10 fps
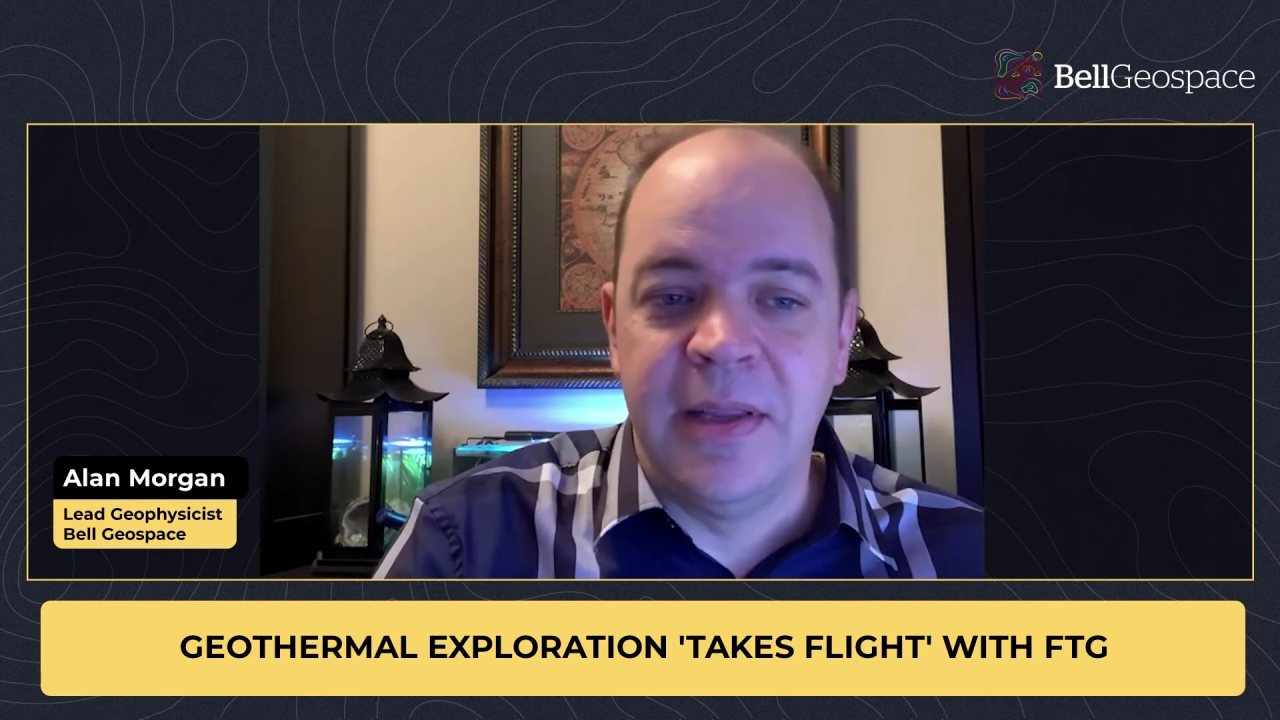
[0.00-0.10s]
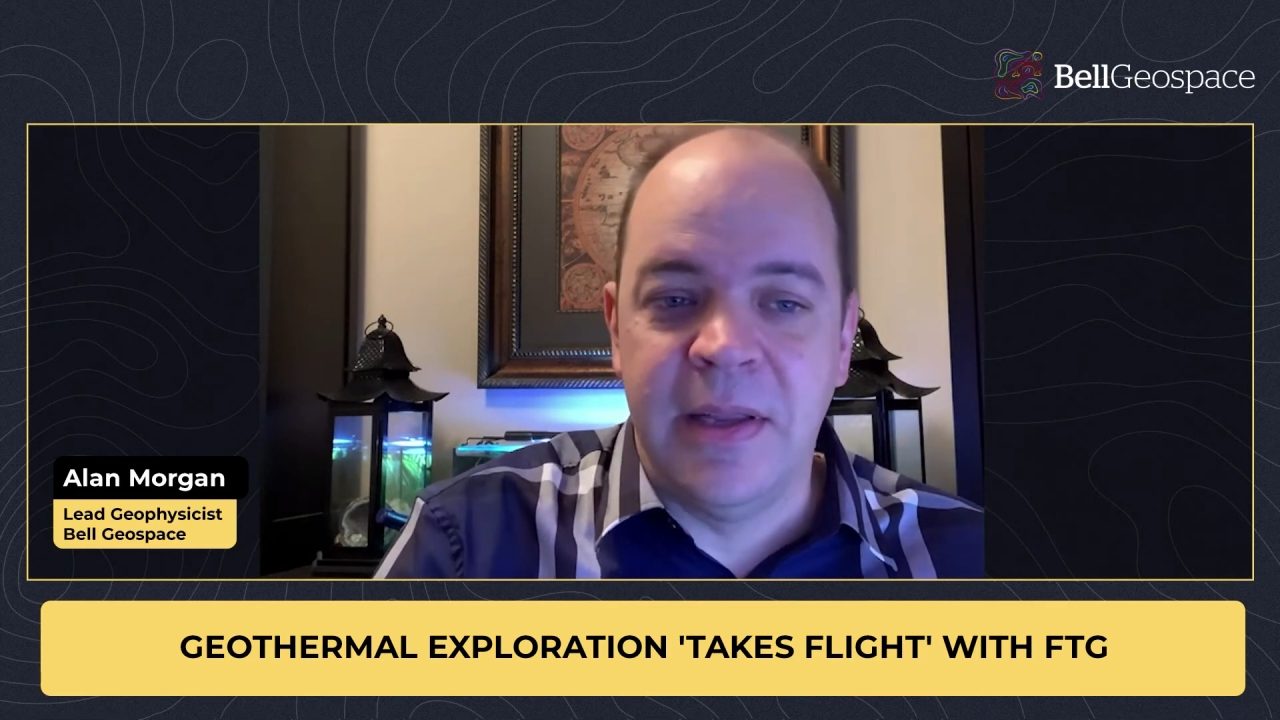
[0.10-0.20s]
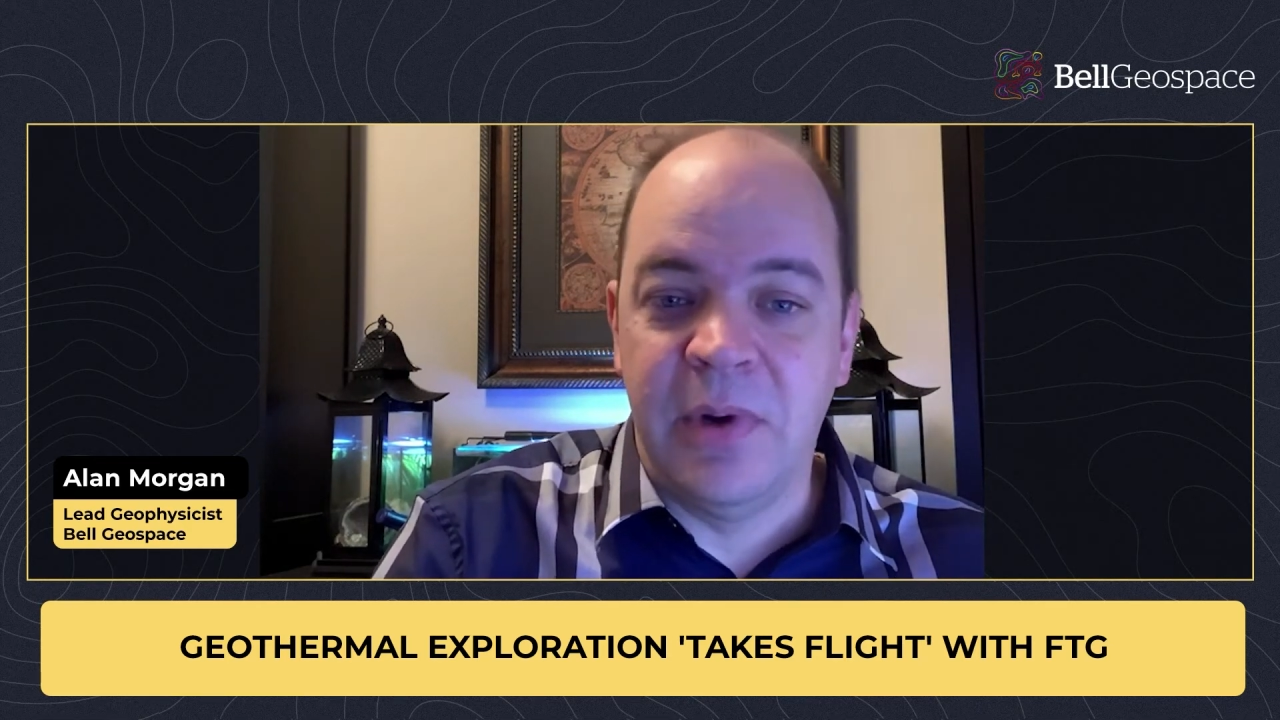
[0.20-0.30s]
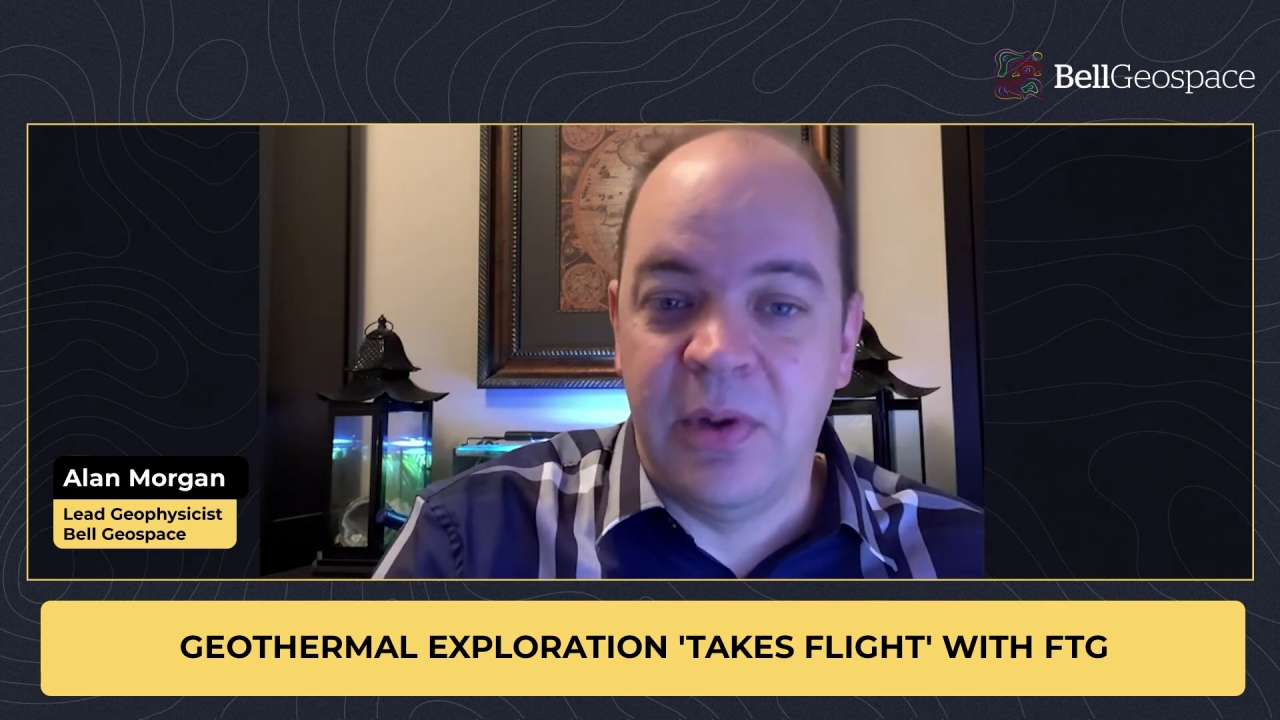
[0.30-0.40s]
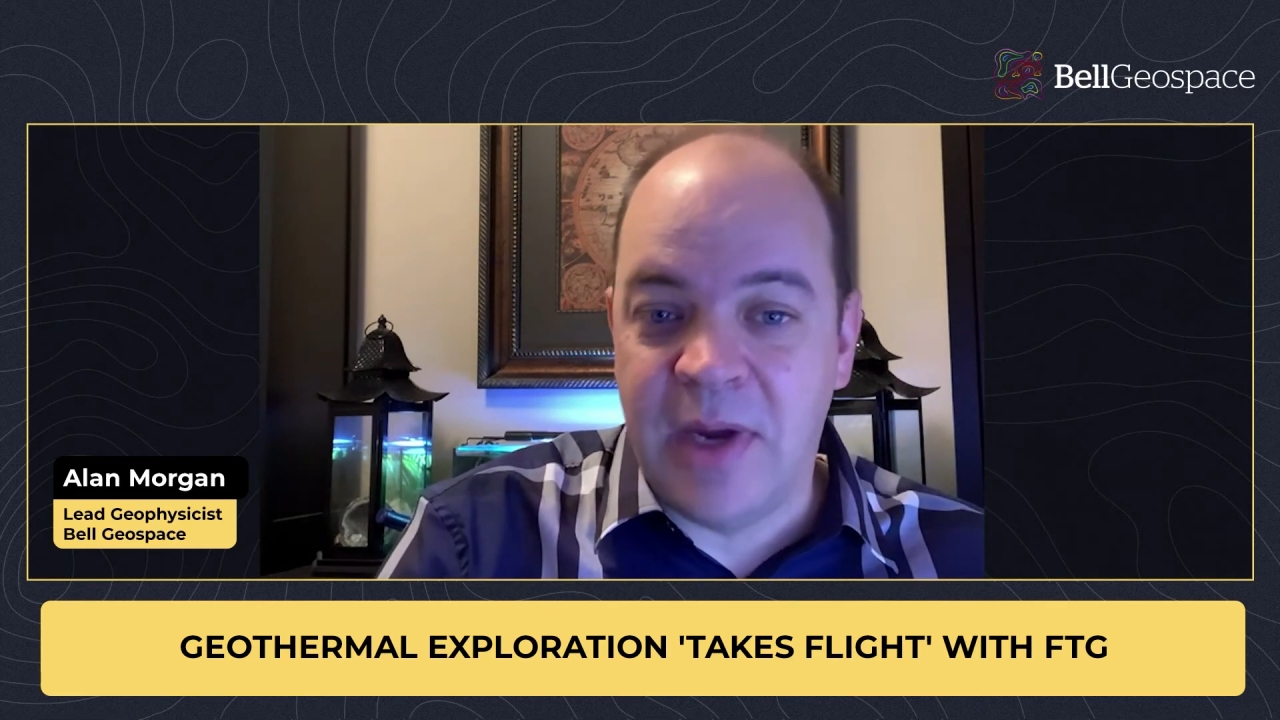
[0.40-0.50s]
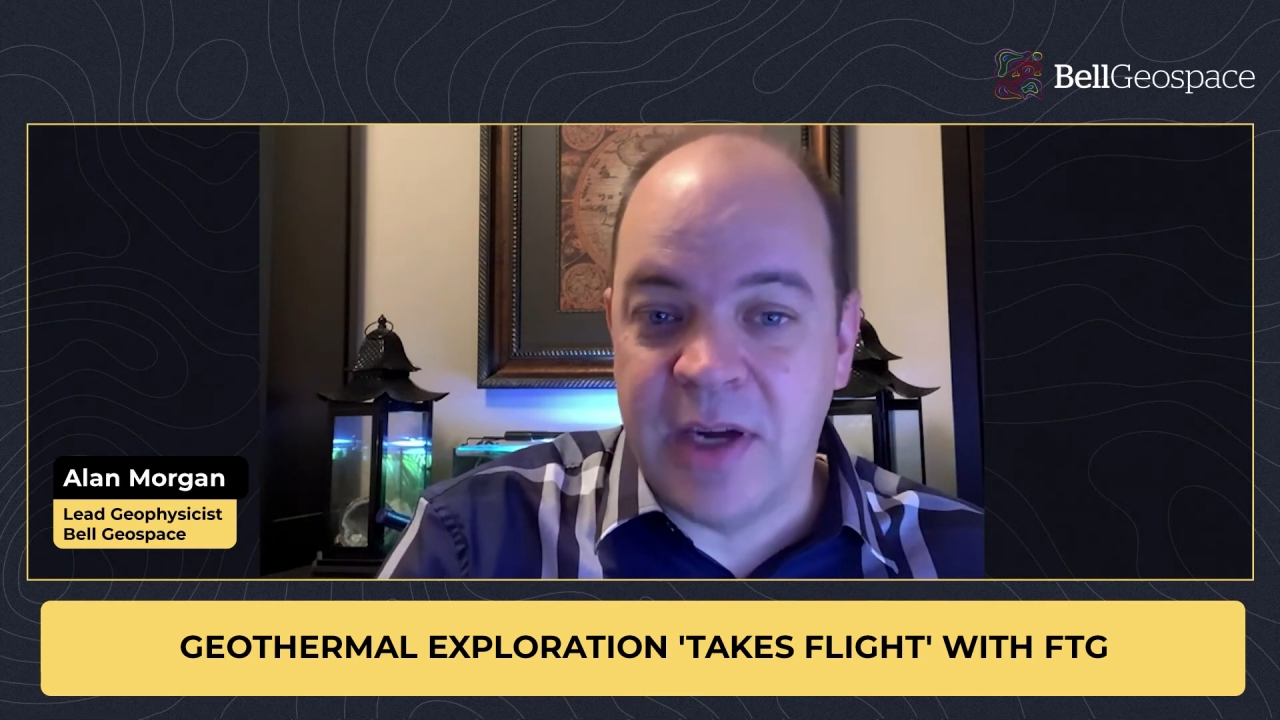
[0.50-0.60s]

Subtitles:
that we were